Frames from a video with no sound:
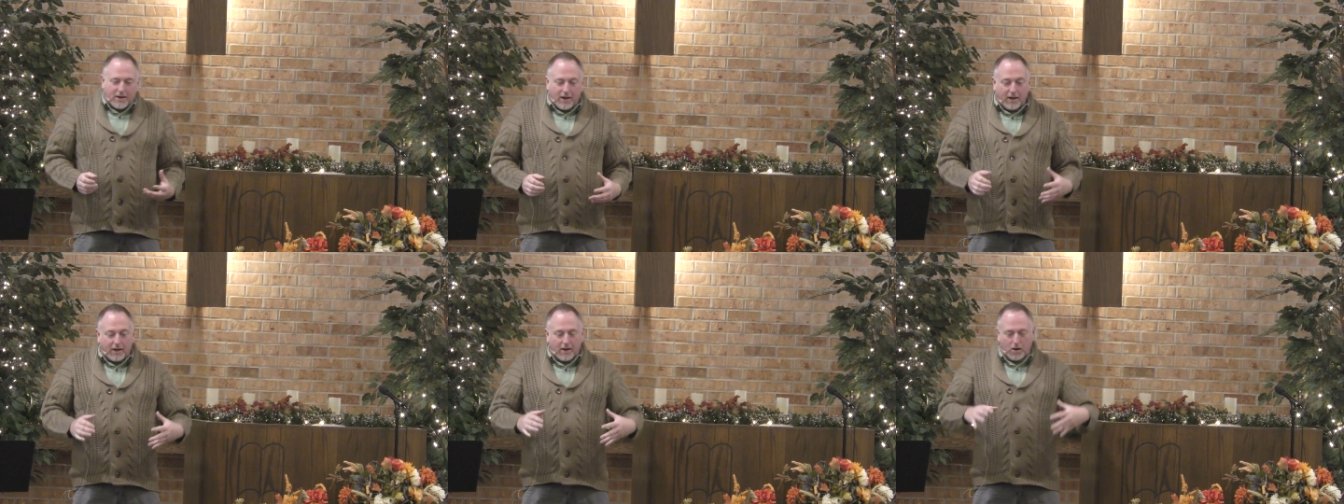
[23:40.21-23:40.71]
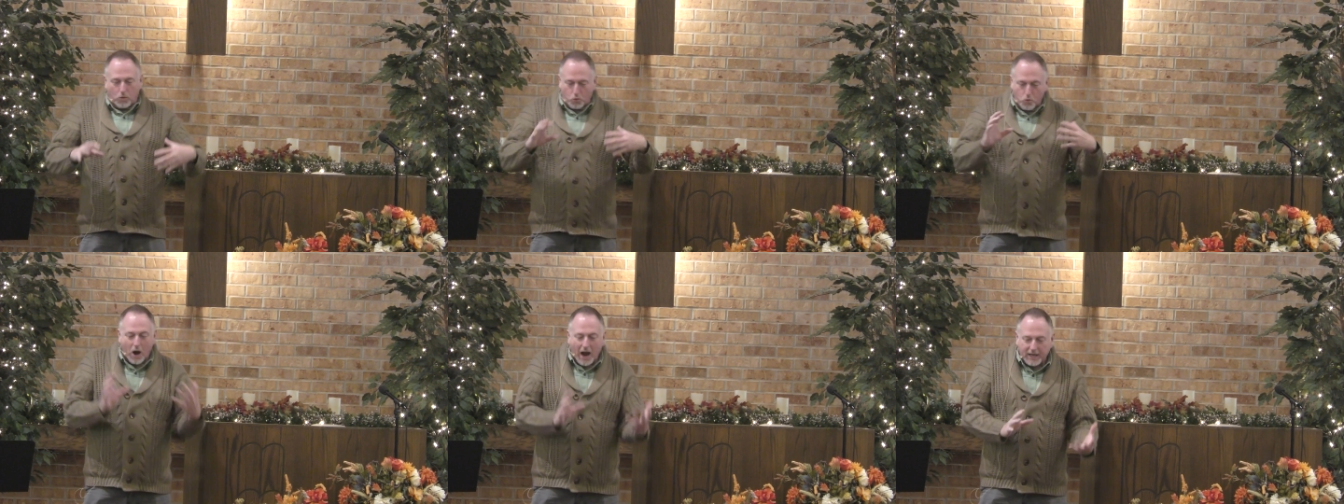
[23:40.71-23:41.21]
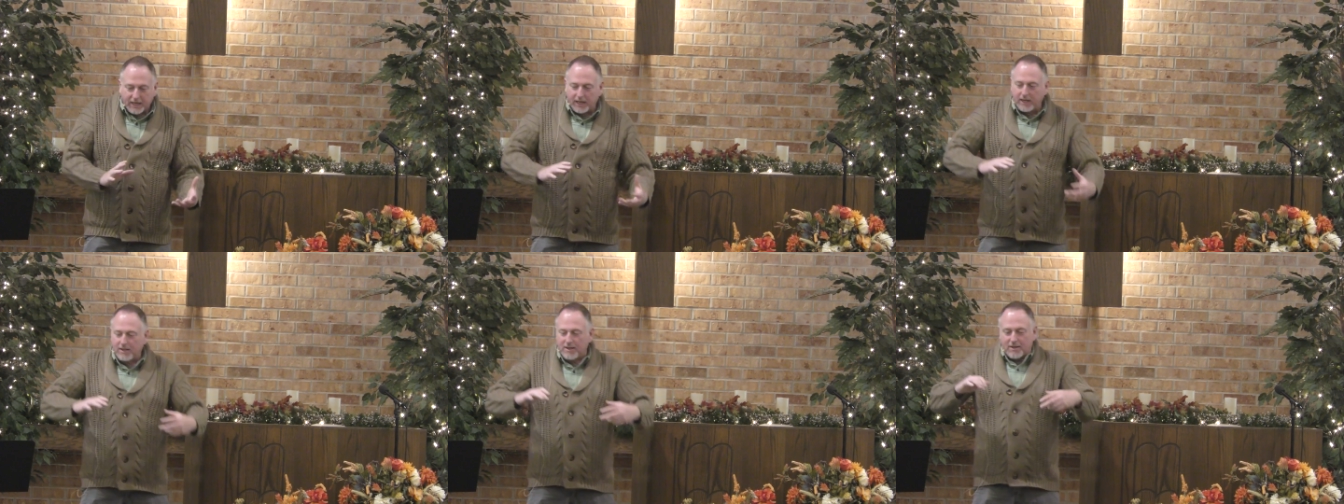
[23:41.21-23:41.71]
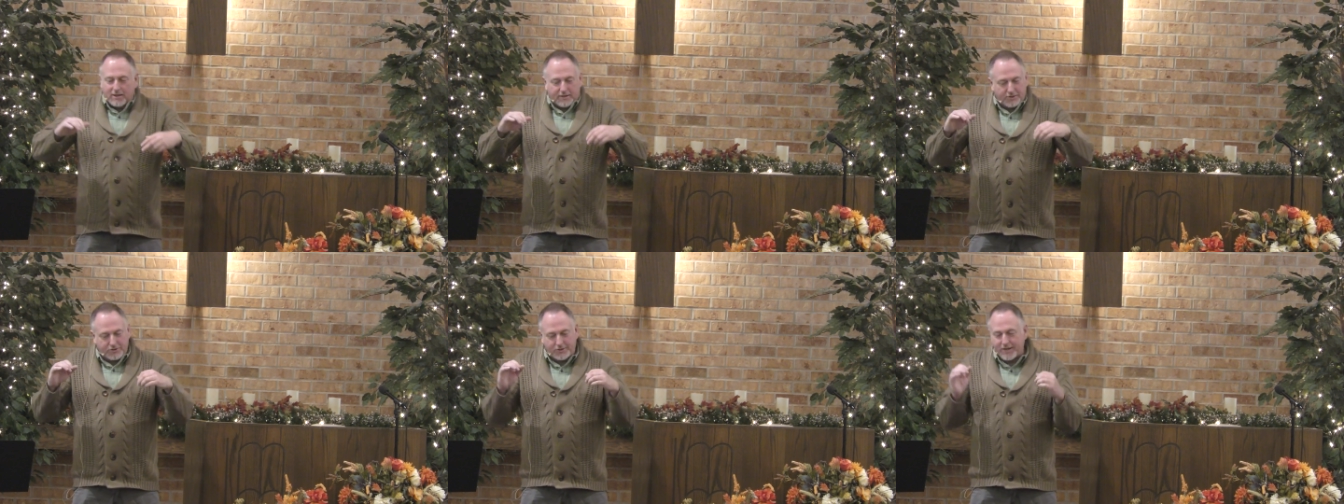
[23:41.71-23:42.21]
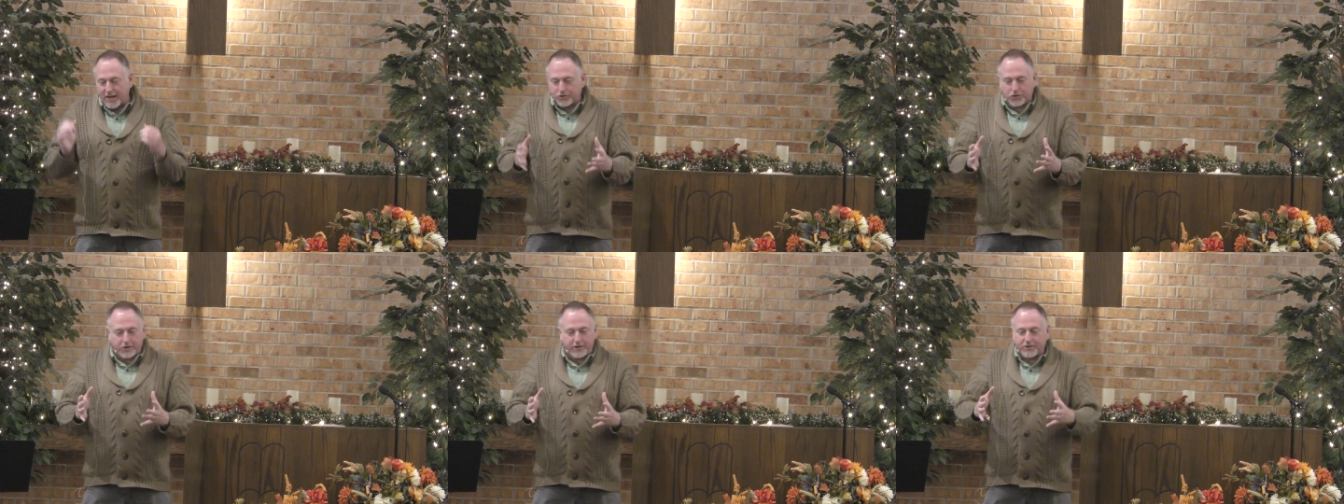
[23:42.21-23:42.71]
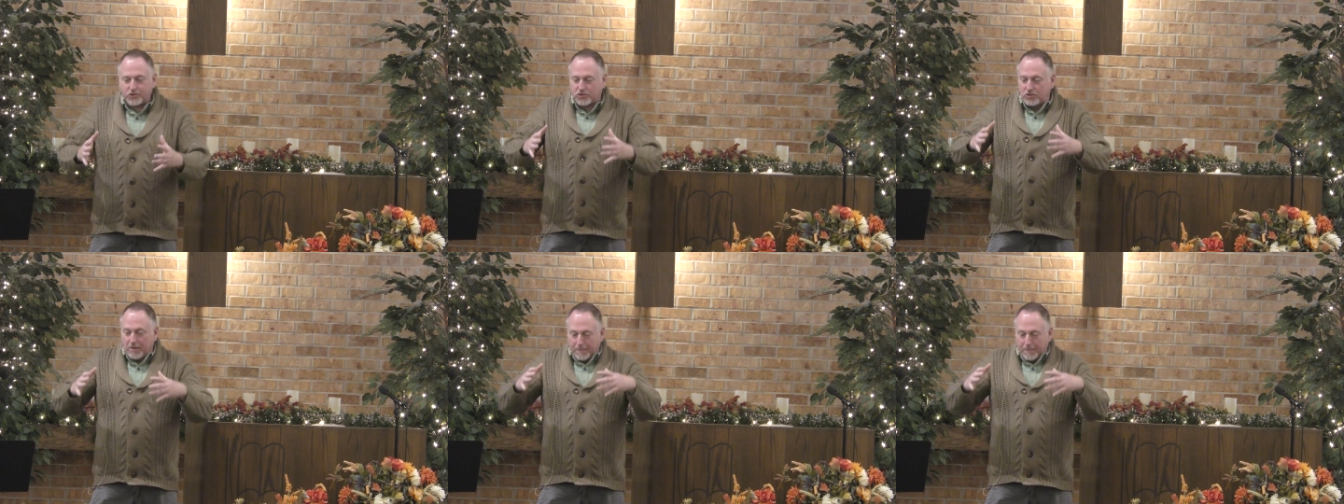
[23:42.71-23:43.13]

uh, a rocky, desertous,